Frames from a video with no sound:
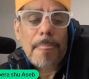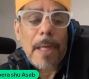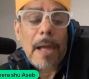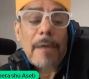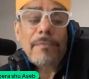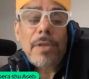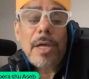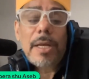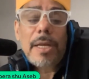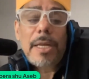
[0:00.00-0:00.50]

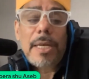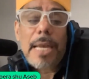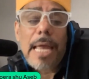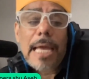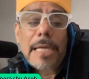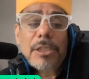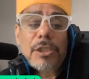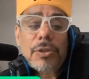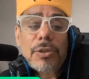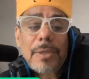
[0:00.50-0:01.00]
I've done it
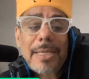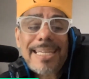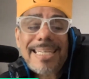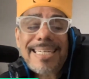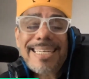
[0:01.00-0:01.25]
naturally.